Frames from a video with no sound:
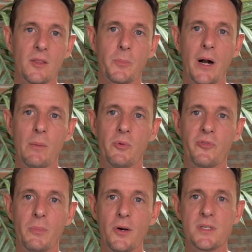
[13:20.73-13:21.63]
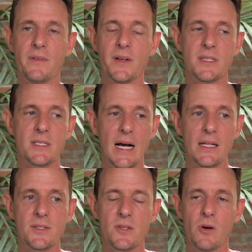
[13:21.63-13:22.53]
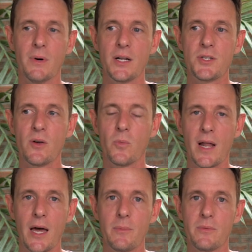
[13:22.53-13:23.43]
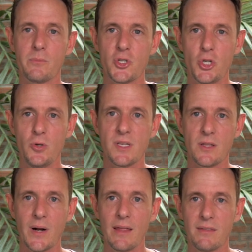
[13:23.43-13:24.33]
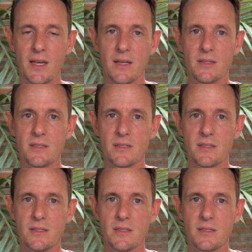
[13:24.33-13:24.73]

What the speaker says: that the problem for most of us is not so much that we're not choosing the right things.